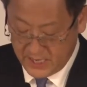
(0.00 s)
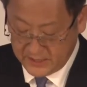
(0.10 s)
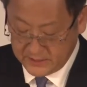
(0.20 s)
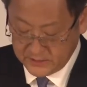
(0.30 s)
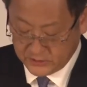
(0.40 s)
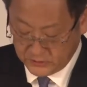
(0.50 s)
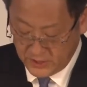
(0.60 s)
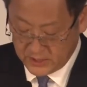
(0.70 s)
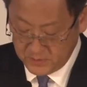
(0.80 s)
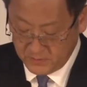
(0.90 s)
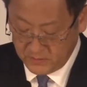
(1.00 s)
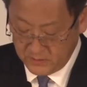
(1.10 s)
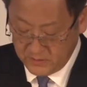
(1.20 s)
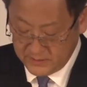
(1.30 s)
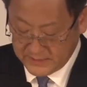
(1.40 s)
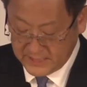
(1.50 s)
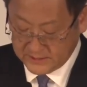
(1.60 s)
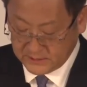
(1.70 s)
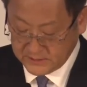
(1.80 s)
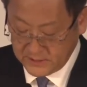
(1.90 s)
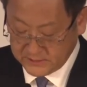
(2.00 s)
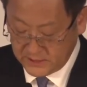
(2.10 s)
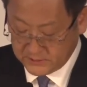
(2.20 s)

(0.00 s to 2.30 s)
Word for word: we had 6 million. Vehicle